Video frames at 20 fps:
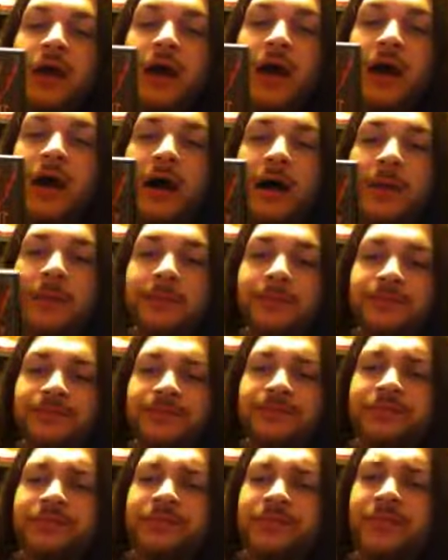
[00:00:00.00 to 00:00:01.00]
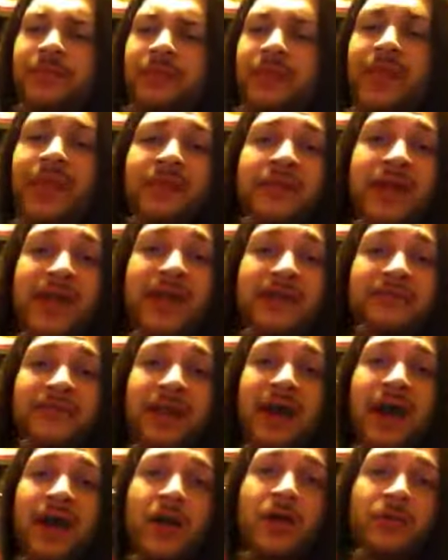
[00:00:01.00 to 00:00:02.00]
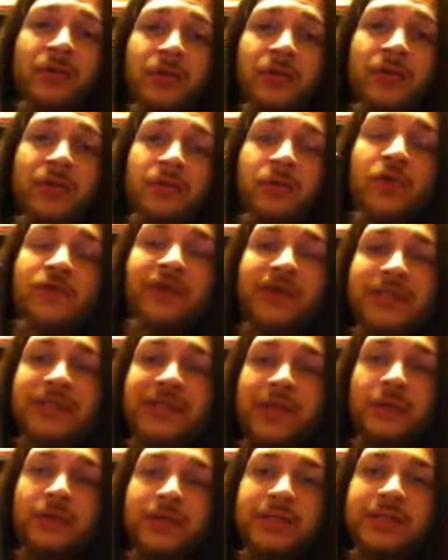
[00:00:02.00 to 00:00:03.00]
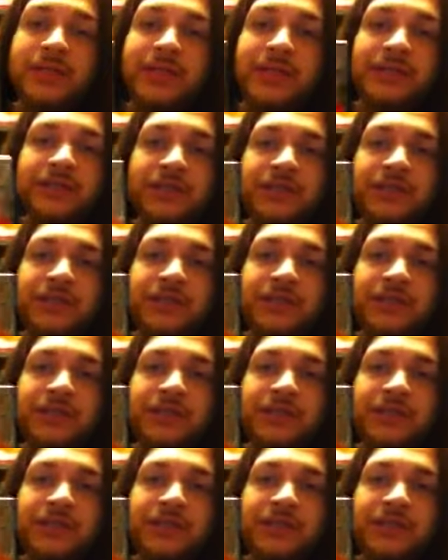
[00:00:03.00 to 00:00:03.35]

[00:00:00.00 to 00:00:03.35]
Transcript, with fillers: They even got all the little movie sequences,